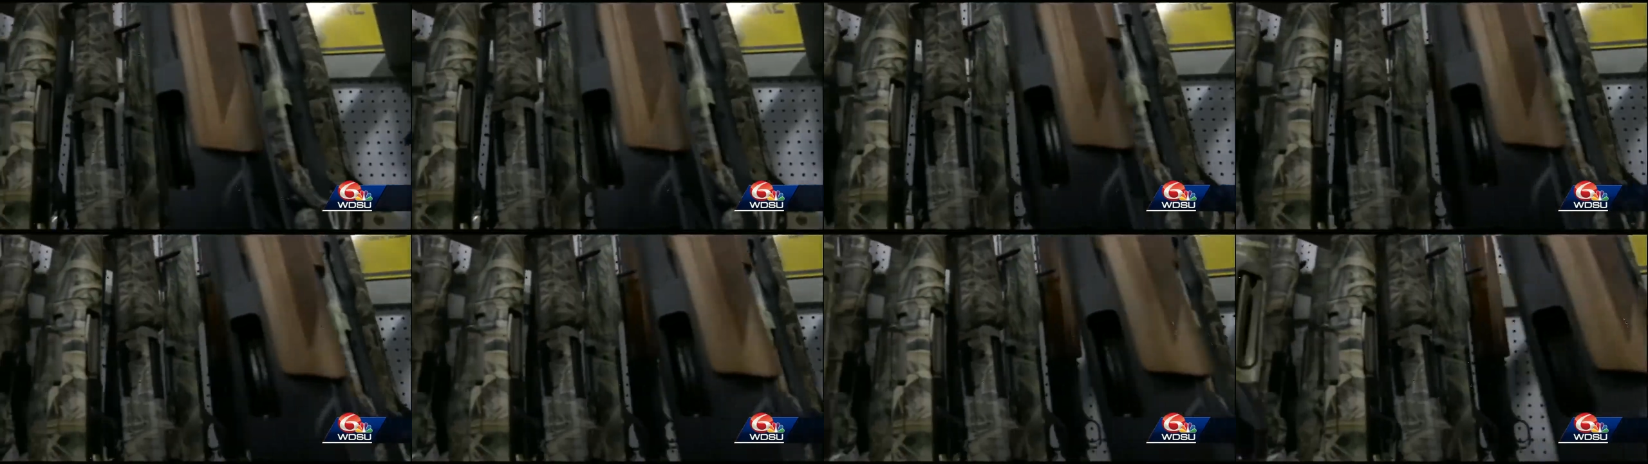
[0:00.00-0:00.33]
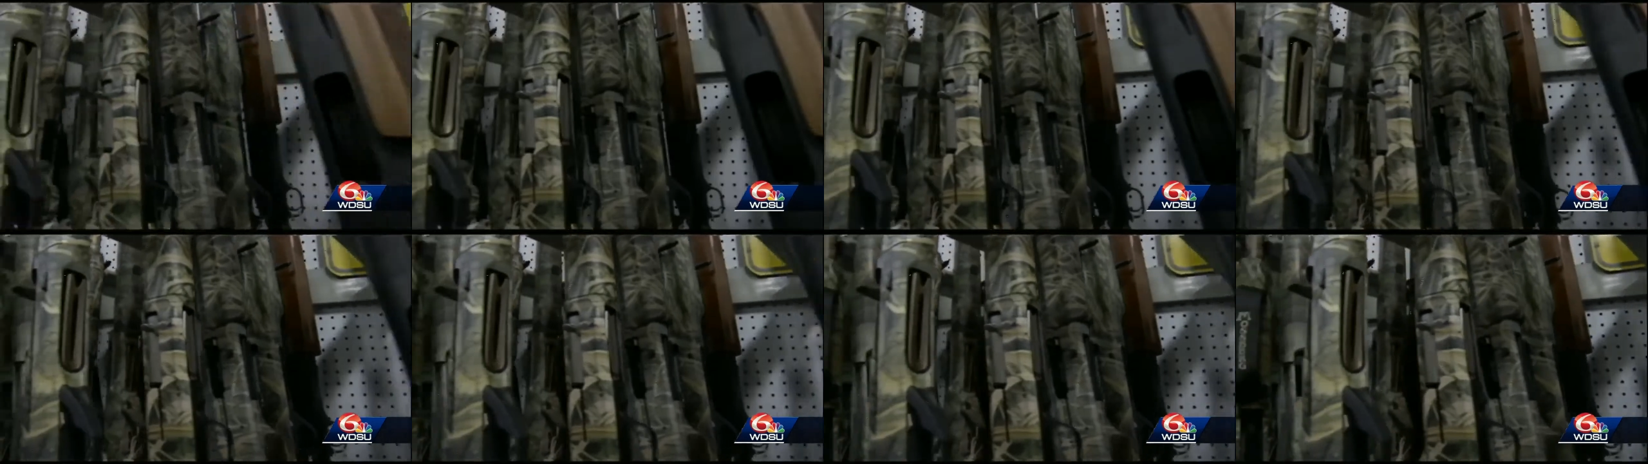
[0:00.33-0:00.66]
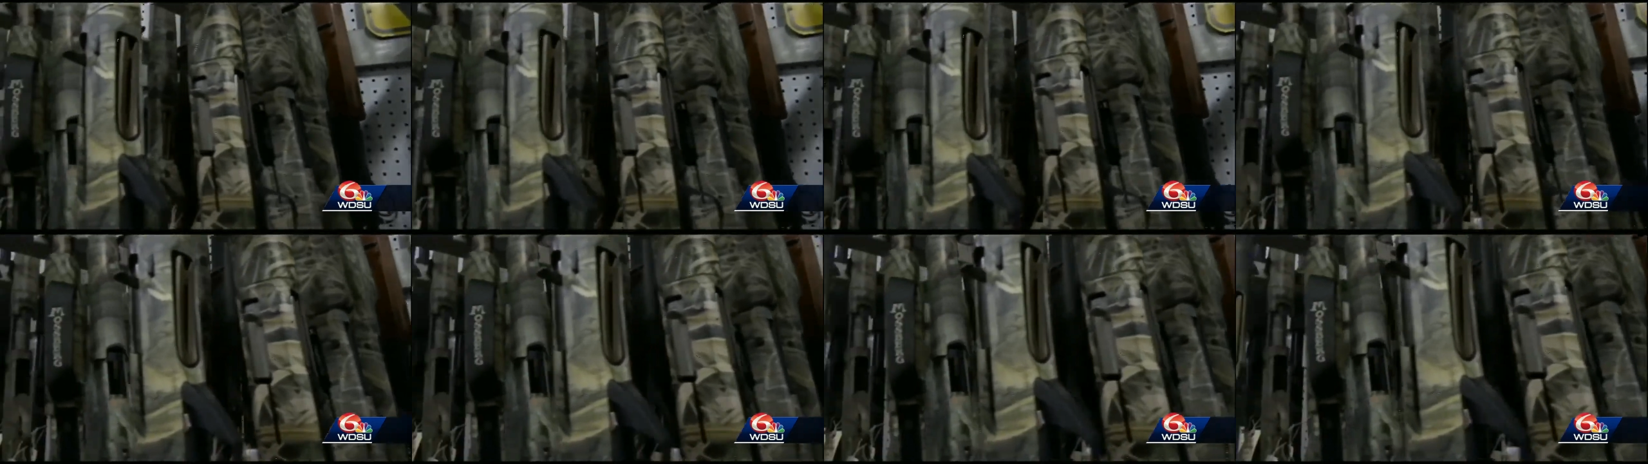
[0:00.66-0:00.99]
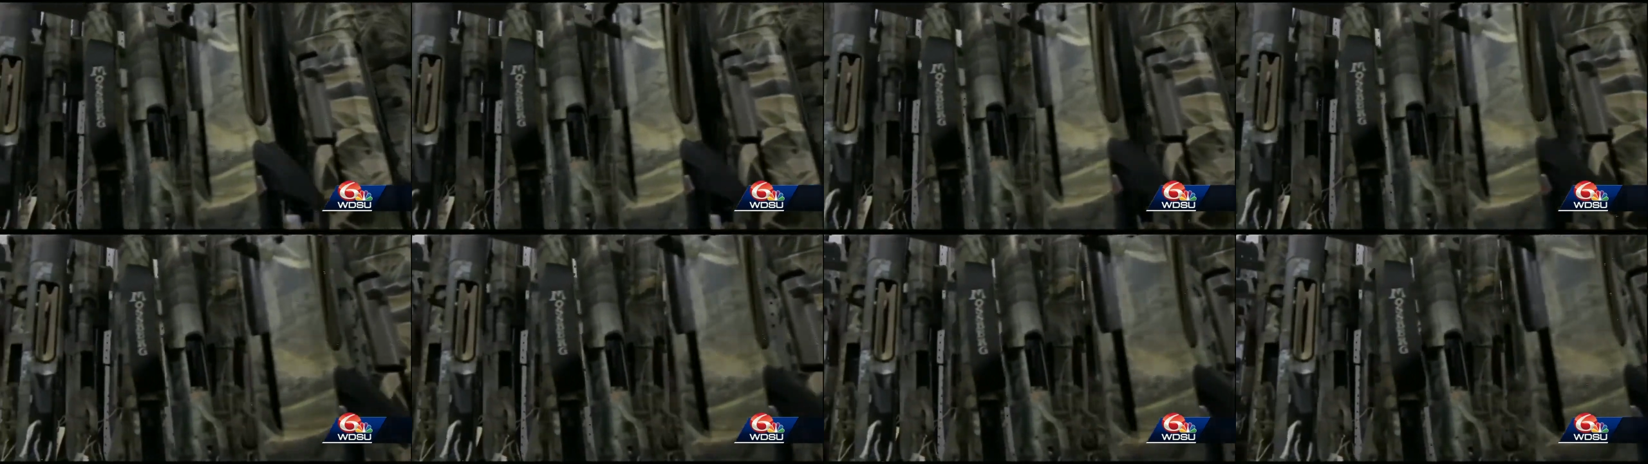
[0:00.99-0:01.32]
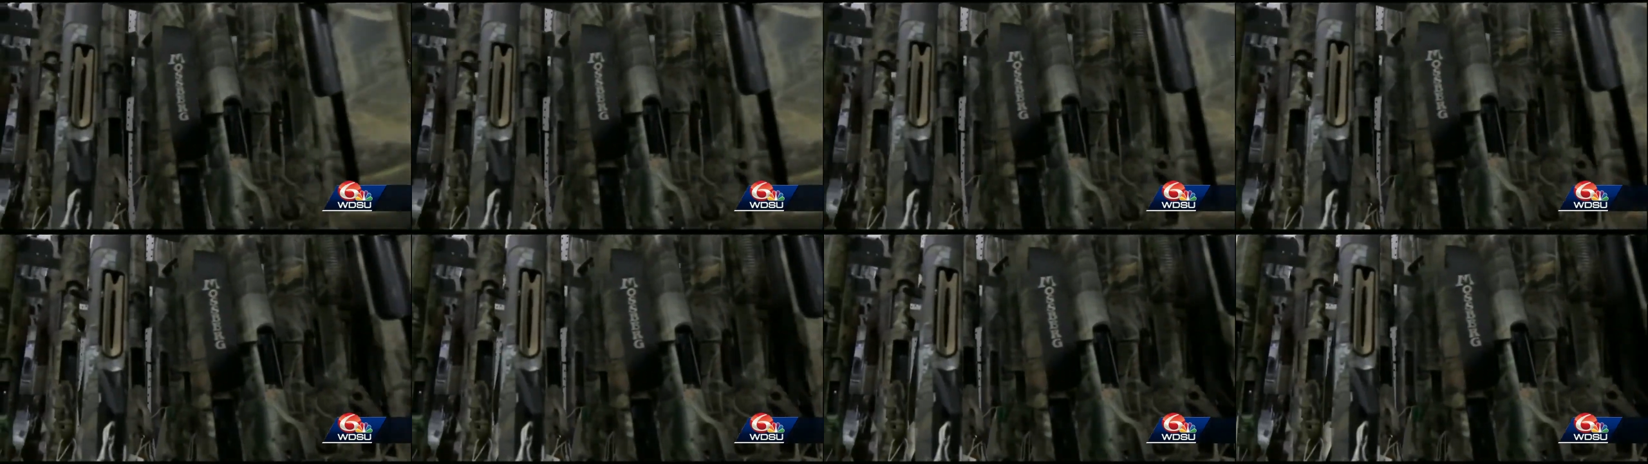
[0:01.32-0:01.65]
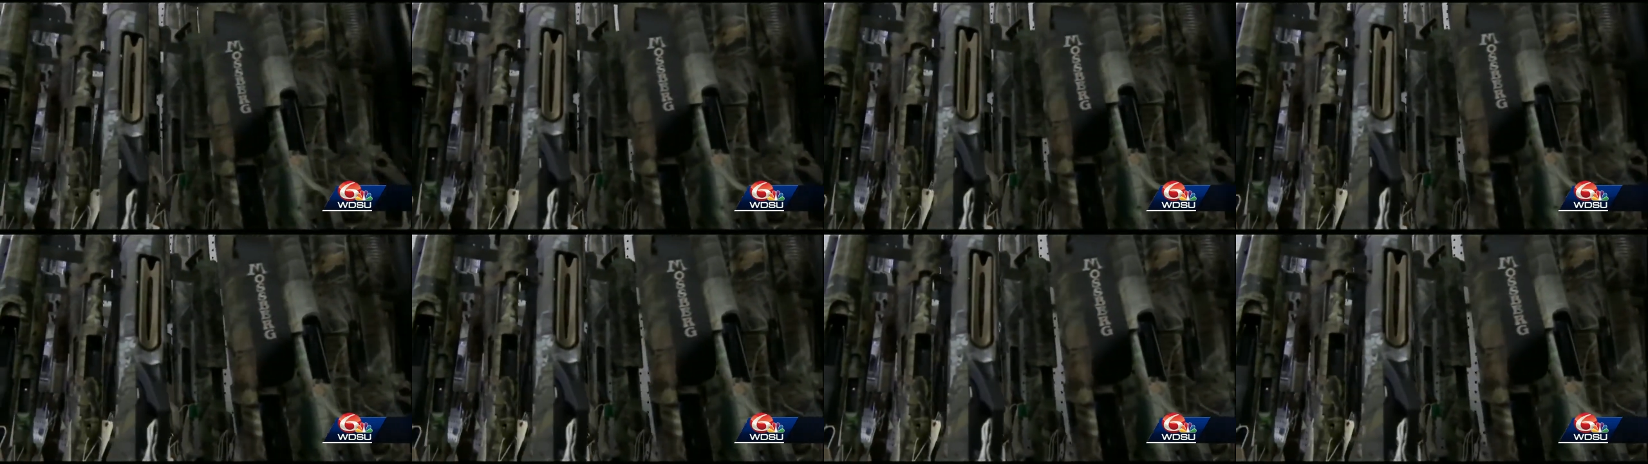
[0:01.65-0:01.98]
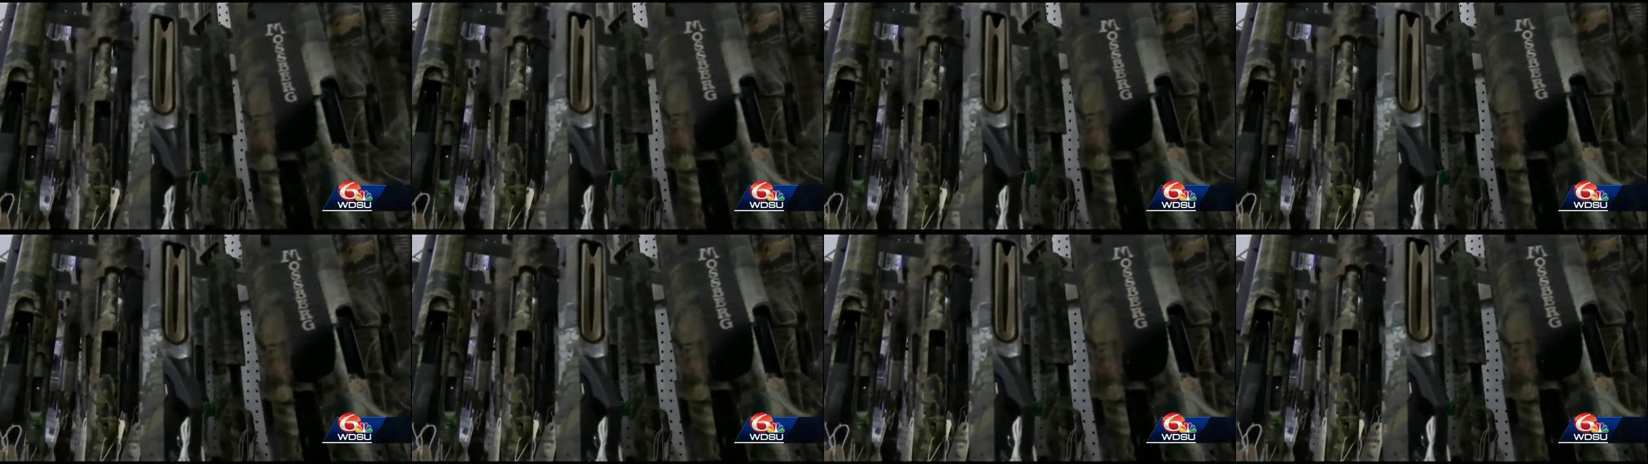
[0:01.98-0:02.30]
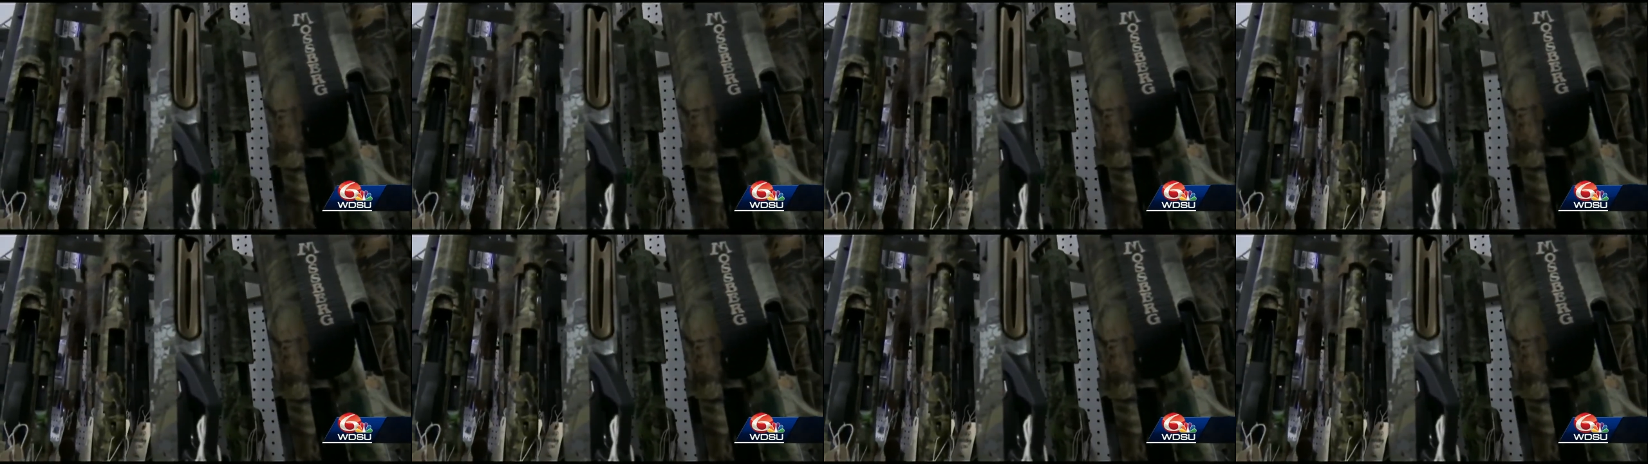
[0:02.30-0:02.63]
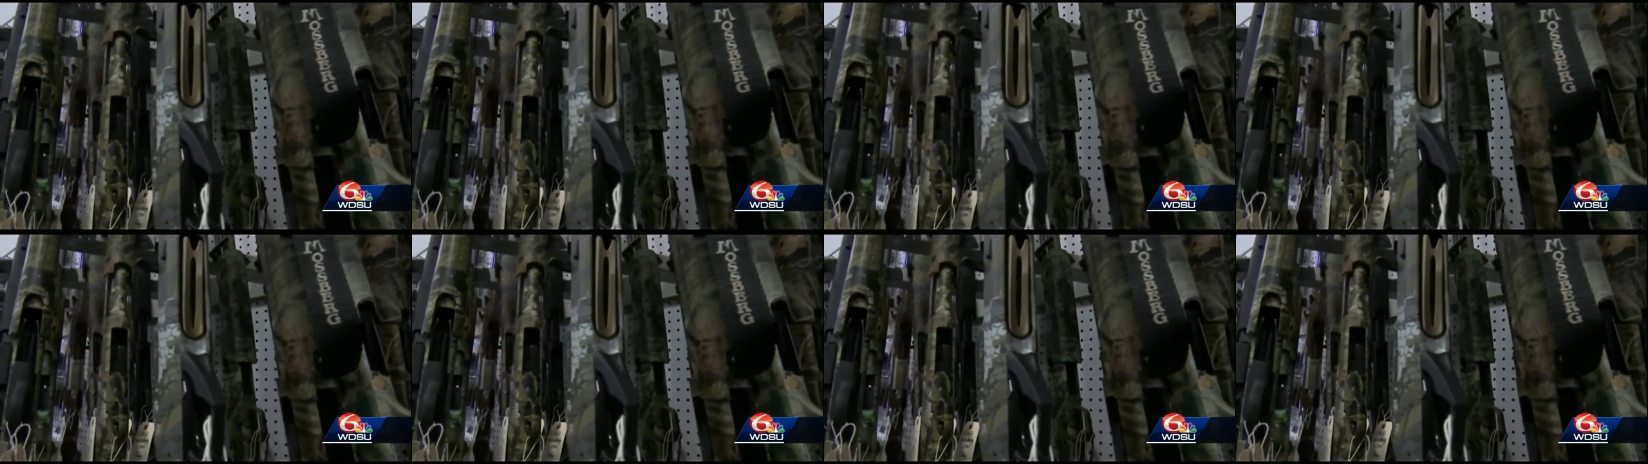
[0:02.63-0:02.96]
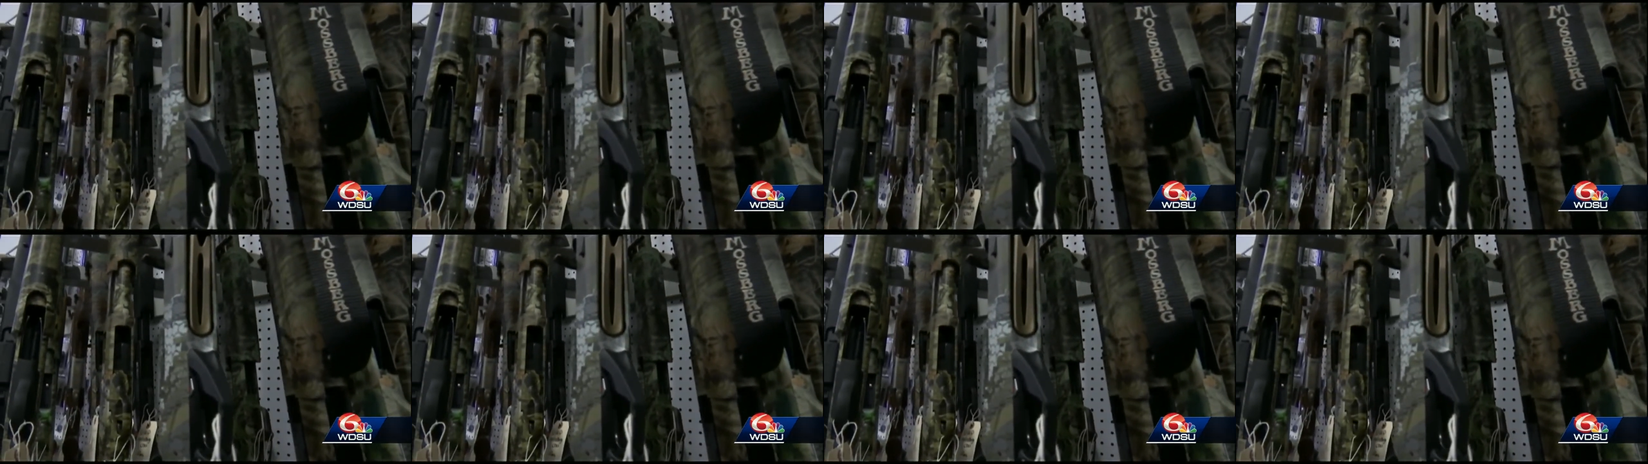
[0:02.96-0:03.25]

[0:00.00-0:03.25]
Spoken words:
(no speaker visible)